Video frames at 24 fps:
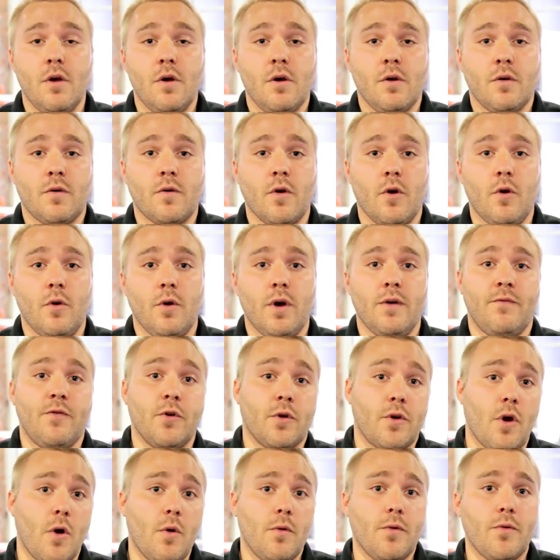So if you're
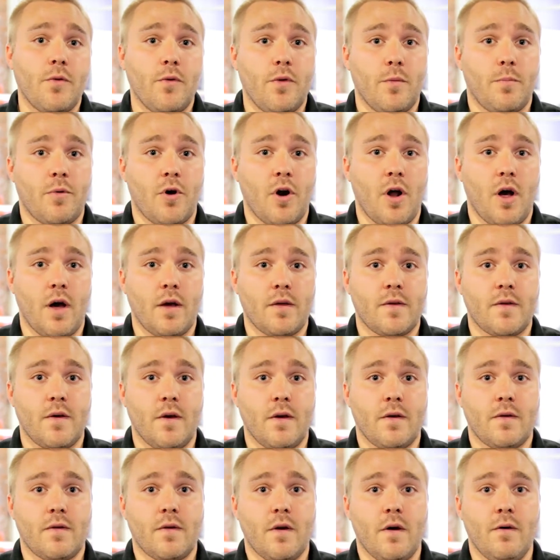going through the
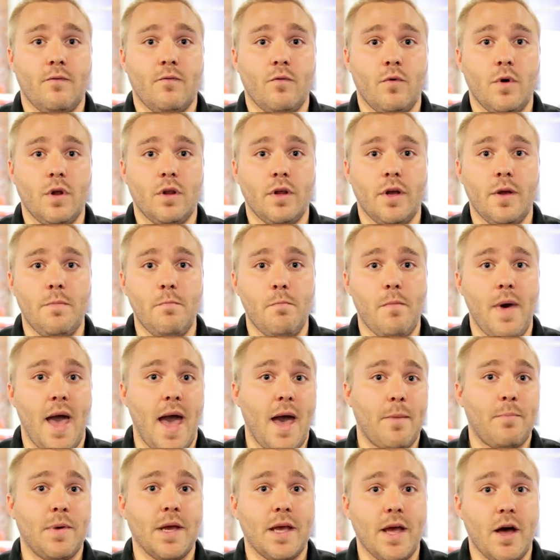process of really
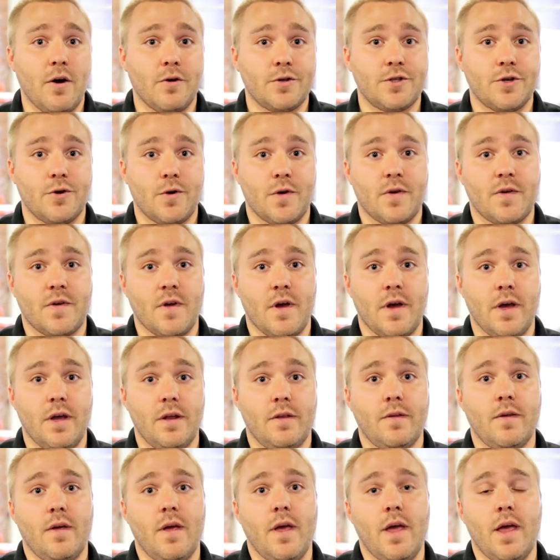mapping out your
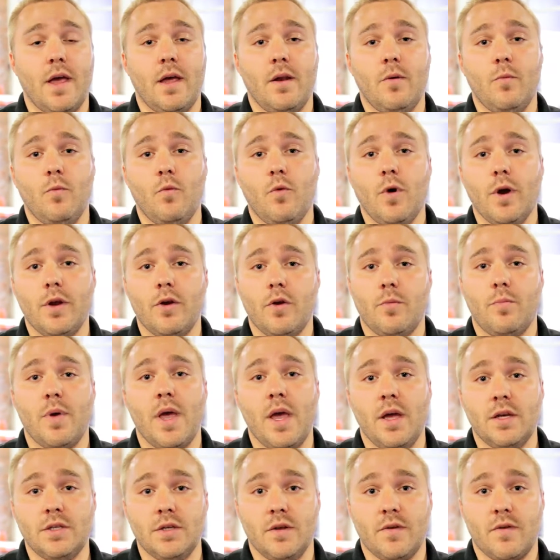site and what your
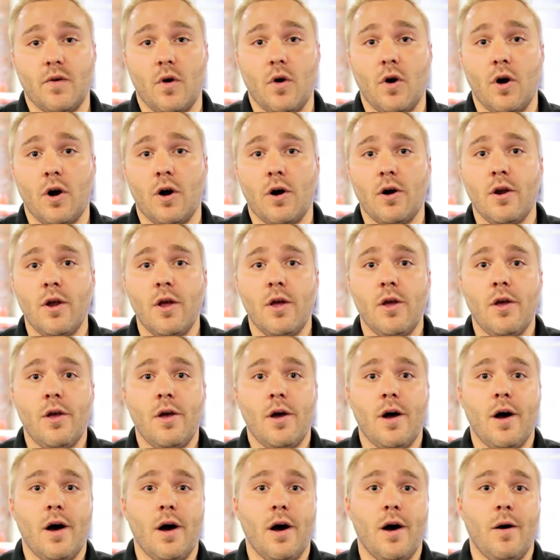pages are,
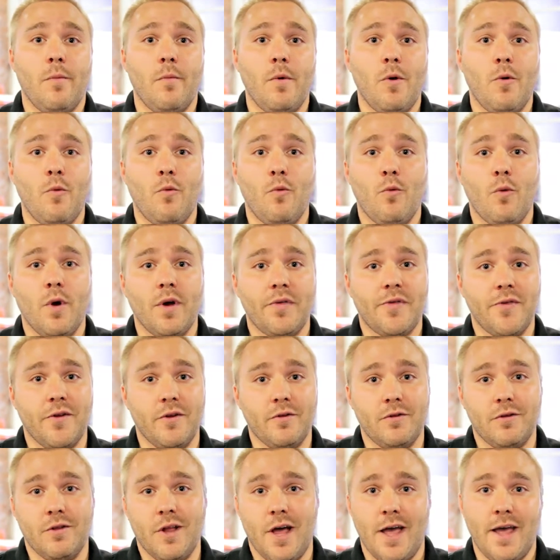um, what the
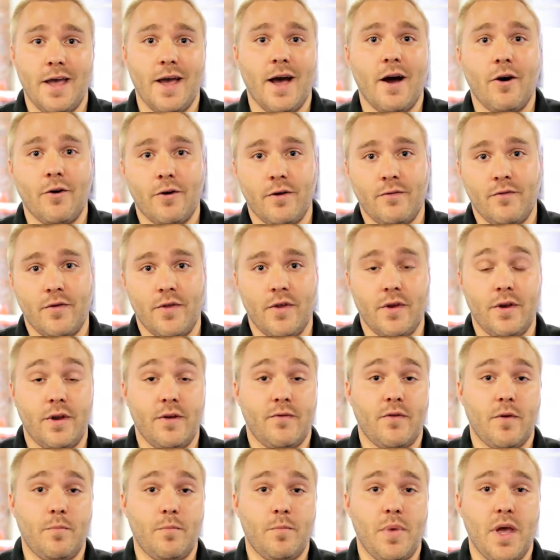layout of the
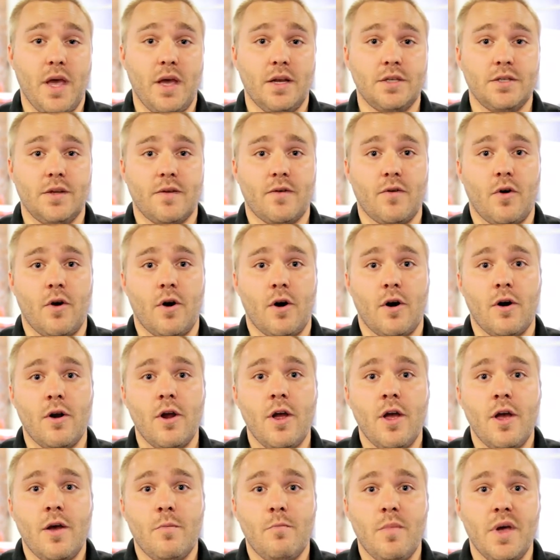different pages are.
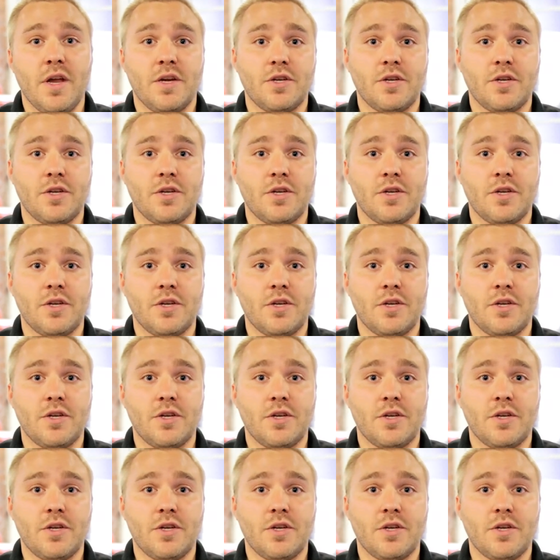Make